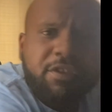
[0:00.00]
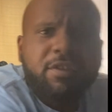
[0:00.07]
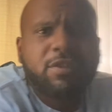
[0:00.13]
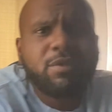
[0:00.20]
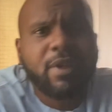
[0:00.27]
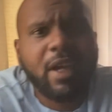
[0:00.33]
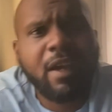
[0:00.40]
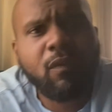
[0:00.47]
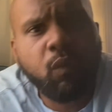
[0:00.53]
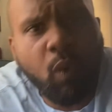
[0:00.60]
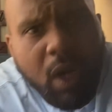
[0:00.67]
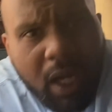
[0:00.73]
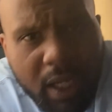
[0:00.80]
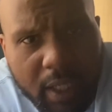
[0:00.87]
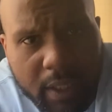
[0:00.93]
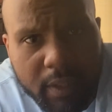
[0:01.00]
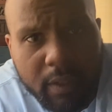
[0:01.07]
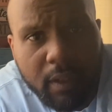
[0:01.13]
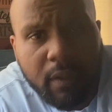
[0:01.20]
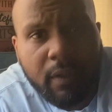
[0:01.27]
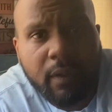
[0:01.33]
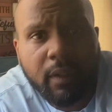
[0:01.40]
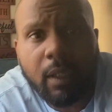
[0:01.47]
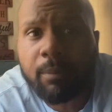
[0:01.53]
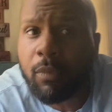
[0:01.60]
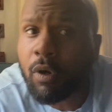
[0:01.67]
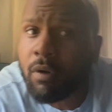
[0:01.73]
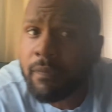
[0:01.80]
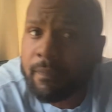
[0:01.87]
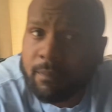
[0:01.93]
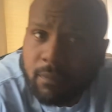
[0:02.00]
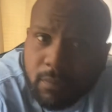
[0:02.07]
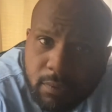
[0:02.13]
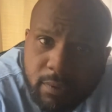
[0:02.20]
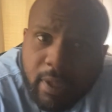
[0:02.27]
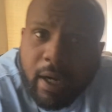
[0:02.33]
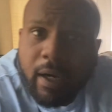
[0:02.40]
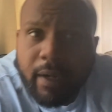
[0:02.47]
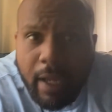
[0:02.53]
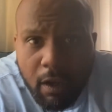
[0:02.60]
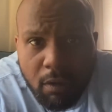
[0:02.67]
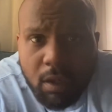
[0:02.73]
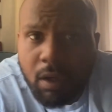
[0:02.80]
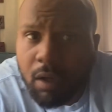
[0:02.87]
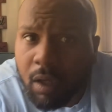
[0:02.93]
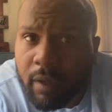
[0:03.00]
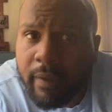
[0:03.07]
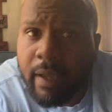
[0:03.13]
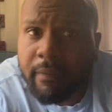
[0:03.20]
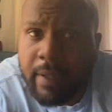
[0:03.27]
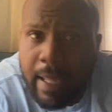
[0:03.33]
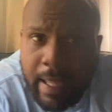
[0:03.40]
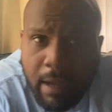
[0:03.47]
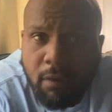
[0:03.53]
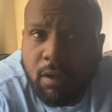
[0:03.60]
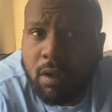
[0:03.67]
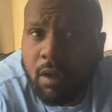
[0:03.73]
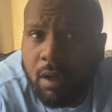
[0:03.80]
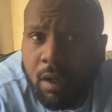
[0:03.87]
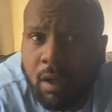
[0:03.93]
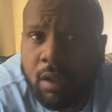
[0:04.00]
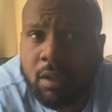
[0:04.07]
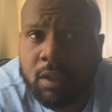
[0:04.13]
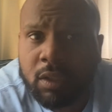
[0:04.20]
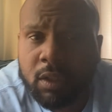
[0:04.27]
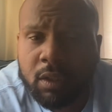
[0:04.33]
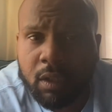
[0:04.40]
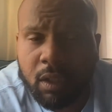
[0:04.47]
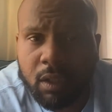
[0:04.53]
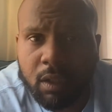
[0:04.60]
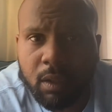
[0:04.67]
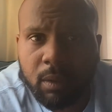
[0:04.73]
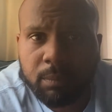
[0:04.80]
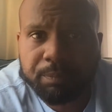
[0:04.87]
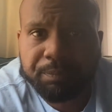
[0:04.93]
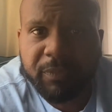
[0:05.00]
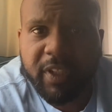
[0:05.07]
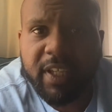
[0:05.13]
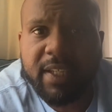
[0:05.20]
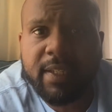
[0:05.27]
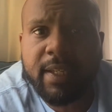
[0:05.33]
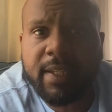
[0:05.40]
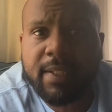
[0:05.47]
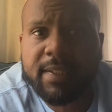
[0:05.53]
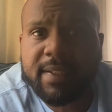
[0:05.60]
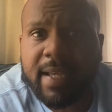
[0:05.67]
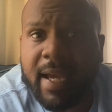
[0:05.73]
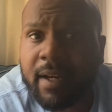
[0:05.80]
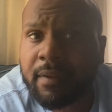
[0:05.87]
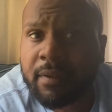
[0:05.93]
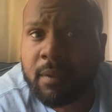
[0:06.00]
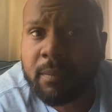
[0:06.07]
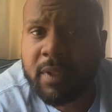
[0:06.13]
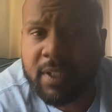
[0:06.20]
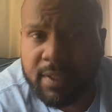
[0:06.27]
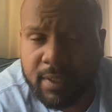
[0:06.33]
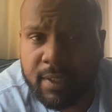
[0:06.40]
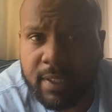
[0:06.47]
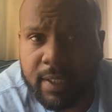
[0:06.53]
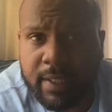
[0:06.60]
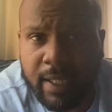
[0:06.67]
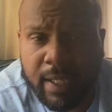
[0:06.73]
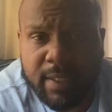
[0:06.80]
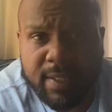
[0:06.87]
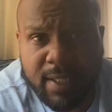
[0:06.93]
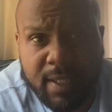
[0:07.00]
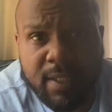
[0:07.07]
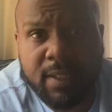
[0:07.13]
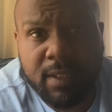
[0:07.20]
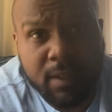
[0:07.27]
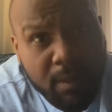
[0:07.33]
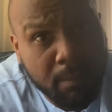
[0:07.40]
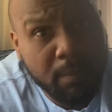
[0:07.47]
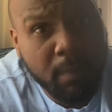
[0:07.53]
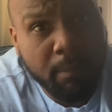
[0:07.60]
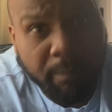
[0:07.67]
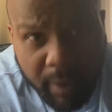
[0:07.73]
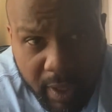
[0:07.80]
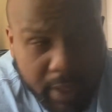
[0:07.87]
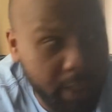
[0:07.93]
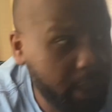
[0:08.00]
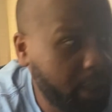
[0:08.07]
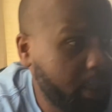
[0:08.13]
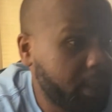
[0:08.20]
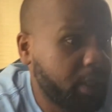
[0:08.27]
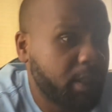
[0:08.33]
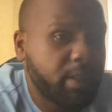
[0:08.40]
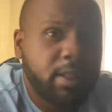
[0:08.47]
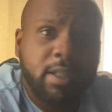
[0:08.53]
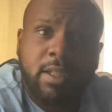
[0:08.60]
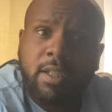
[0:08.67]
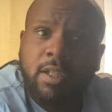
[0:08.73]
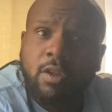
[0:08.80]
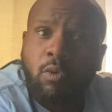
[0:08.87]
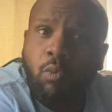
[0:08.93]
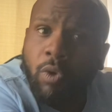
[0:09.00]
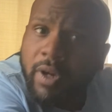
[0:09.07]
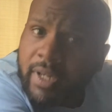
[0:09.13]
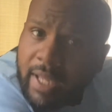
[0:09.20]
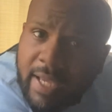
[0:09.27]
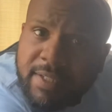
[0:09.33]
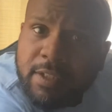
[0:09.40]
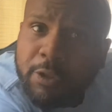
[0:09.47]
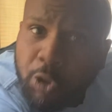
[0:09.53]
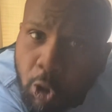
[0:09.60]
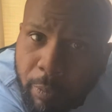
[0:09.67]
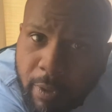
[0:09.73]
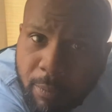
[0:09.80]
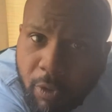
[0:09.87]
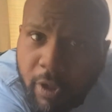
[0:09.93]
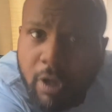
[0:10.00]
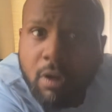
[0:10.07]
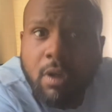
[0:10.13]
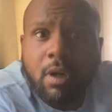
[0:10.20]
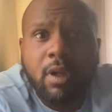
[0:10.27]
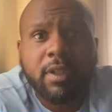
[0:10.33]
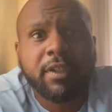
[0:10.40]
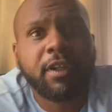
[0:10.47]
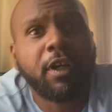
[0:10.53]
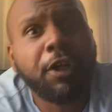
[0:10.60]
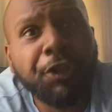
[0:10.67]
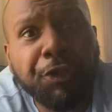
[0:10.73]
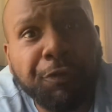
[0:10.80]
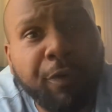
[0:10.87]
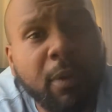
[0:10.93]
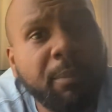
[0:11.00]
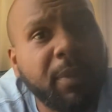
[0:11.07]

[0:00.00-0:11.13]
Do you have wine? They both are alcohol, have alcohol inside of them, contained in them. But one has a little bit more alcohol than the other one.